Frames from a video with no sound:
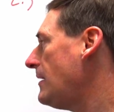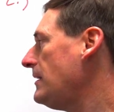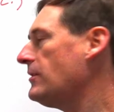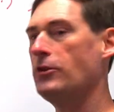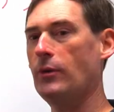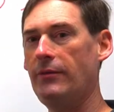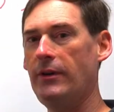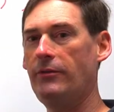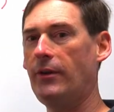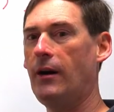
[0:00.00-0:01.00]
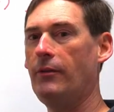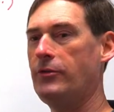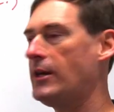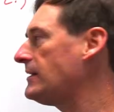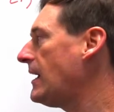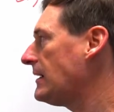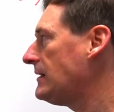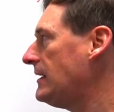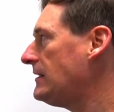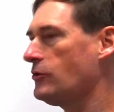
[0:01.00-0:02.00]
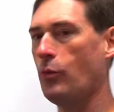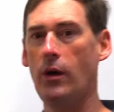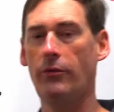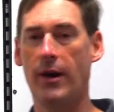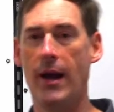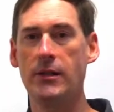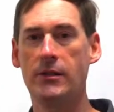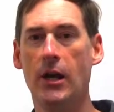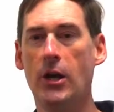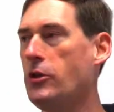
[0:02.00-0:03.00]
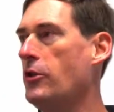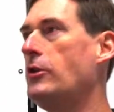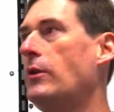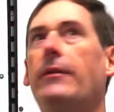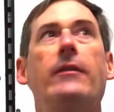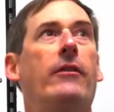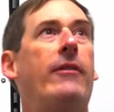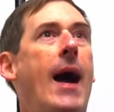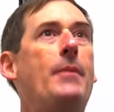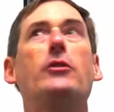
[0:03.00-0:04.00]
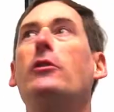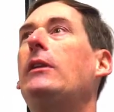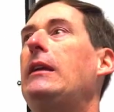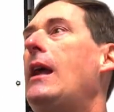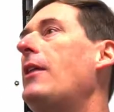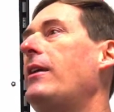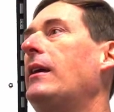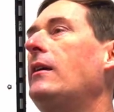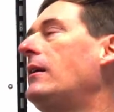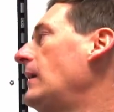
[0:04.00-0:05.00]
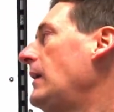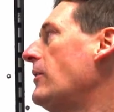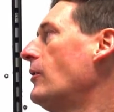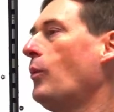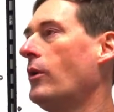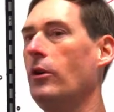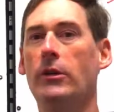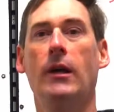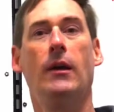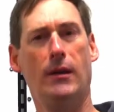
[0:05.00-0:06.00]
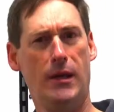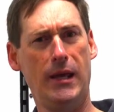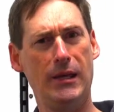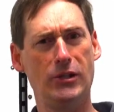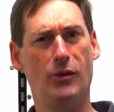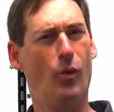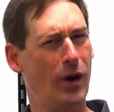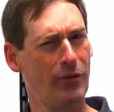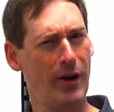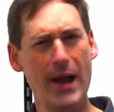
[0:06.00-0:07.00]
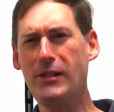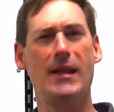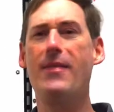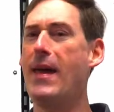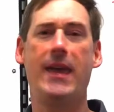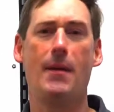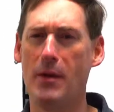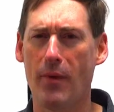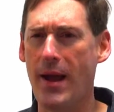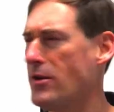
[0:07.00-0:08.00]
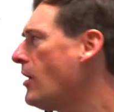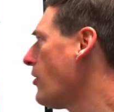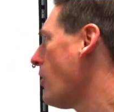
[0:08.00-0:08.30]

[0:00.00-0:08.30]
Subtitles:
mean the derivative of does not exist is 1 over x? So the derivative of absolutely nothing in the world is 1 over x? That can't be right. No.